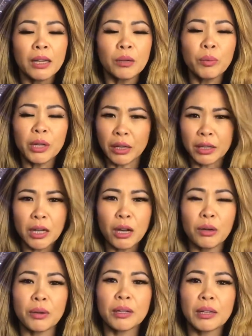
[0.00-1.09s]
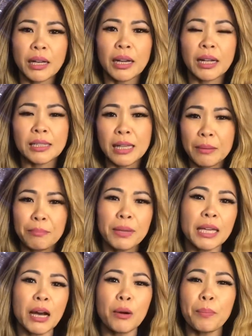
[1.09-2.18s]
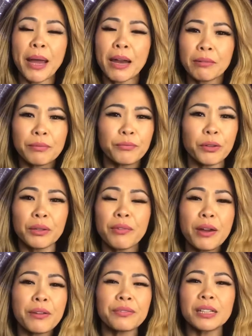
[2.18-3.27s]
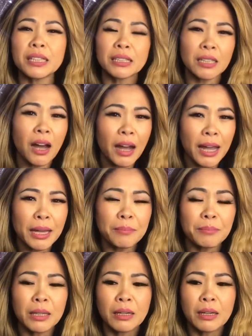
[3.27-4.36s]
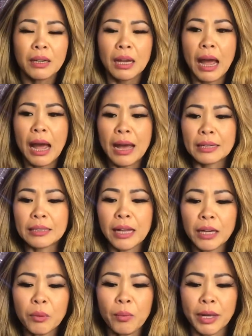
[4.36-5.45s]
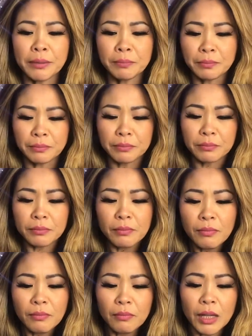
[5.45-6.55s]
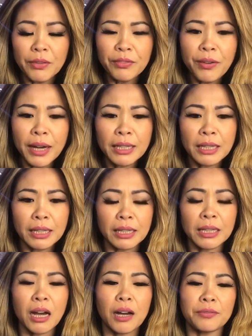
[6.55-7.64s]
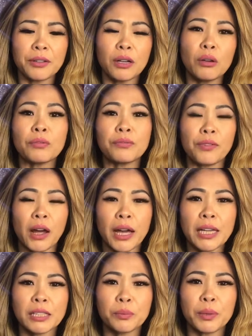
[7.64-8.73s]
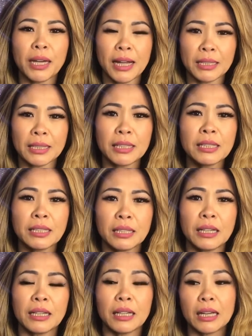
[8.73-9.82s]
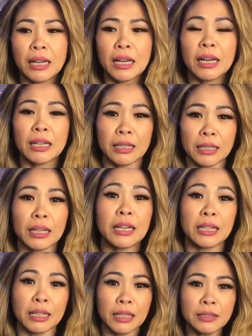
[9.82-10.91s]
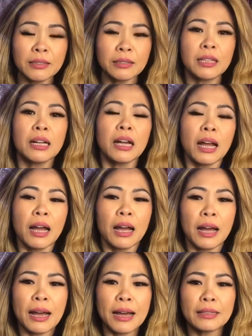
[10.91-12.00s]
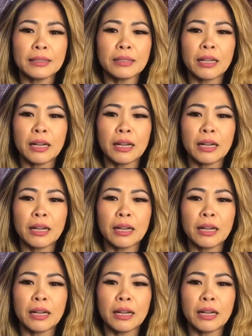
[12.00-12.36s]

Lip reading: we're gonna go and meet our parent for the very first time. And anyway, finally, after a long flight, we landed in England, and